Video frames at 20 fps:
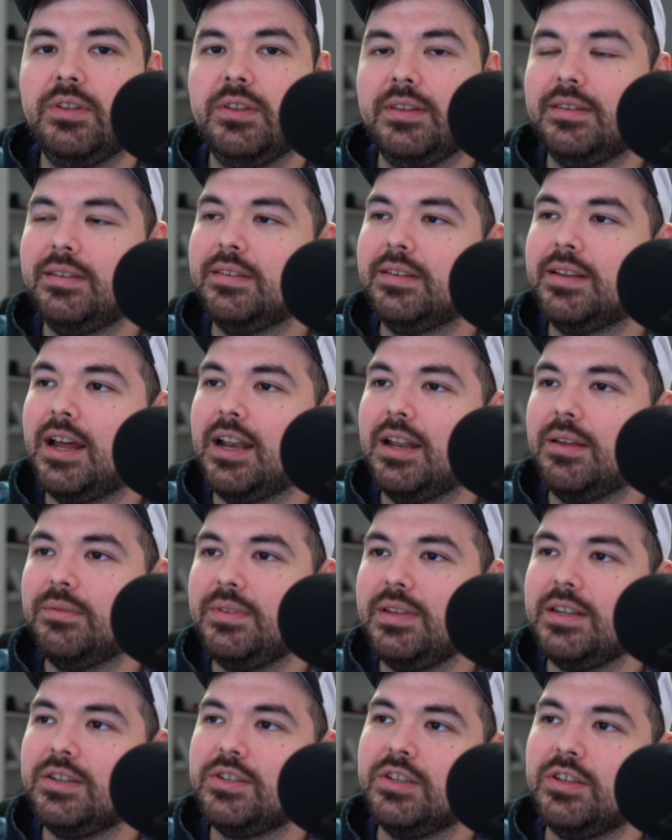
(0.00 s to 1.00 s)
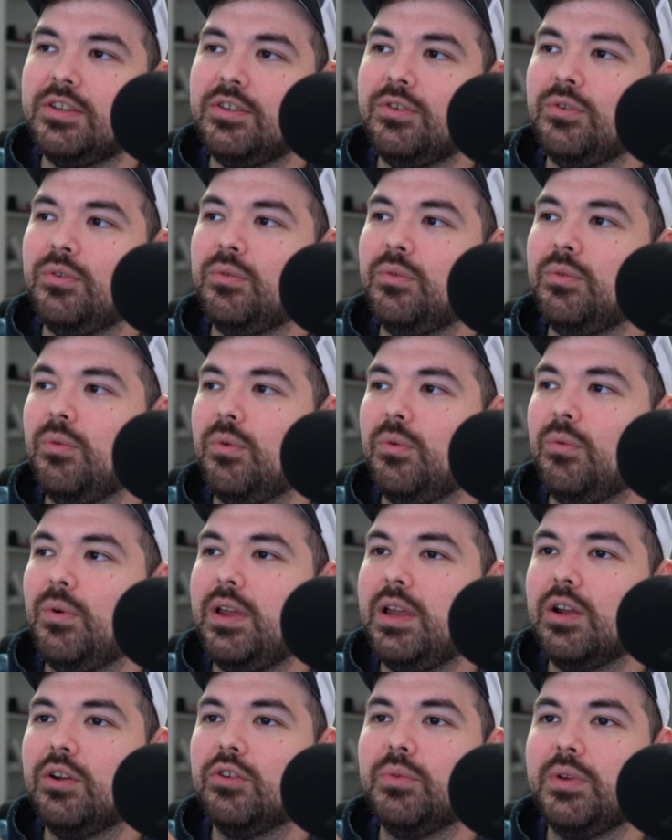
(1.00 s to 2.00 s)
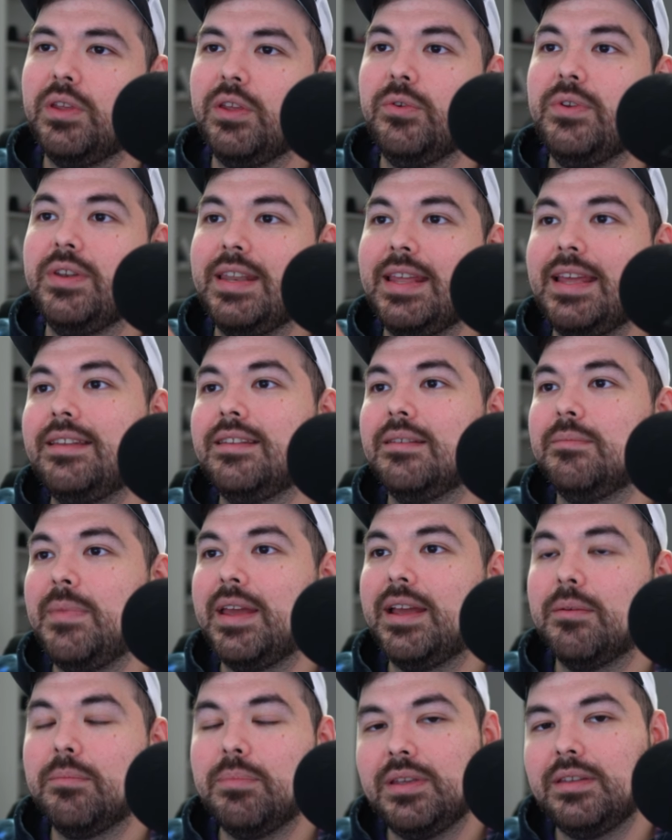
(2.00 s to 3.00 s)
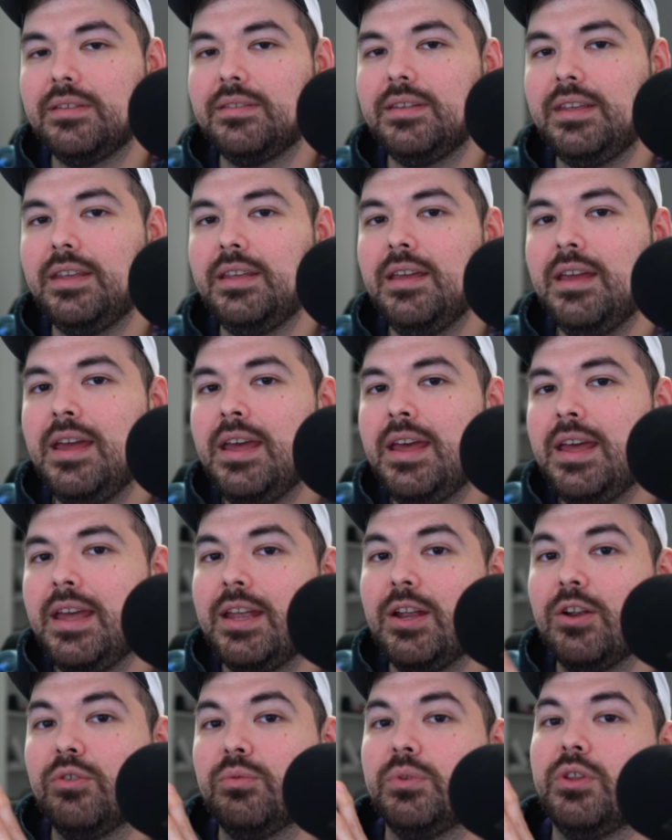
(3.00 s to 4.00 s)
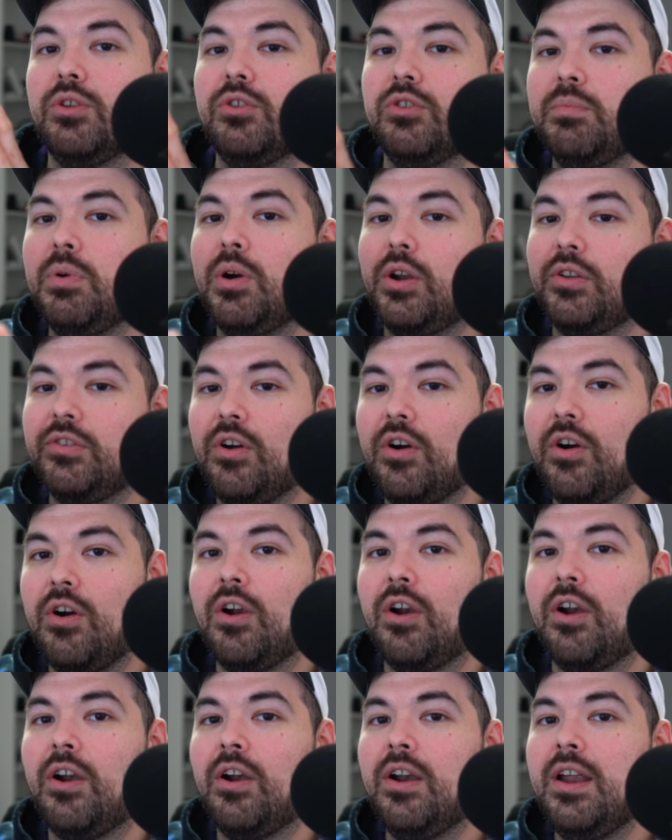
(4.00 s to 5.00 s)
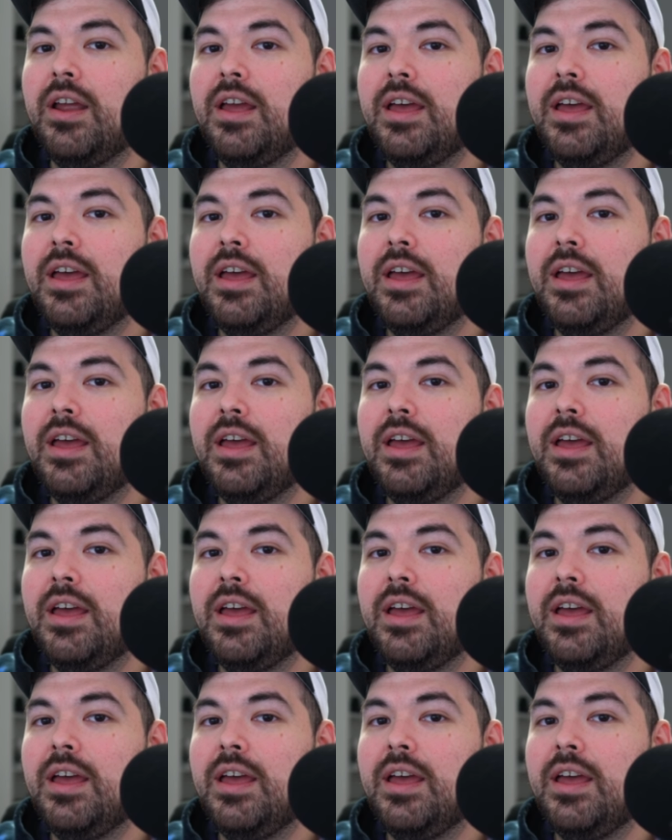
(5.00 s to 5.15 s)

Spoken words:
This is kind of teaching you, here's what you need to make a PC, here's what those parts are,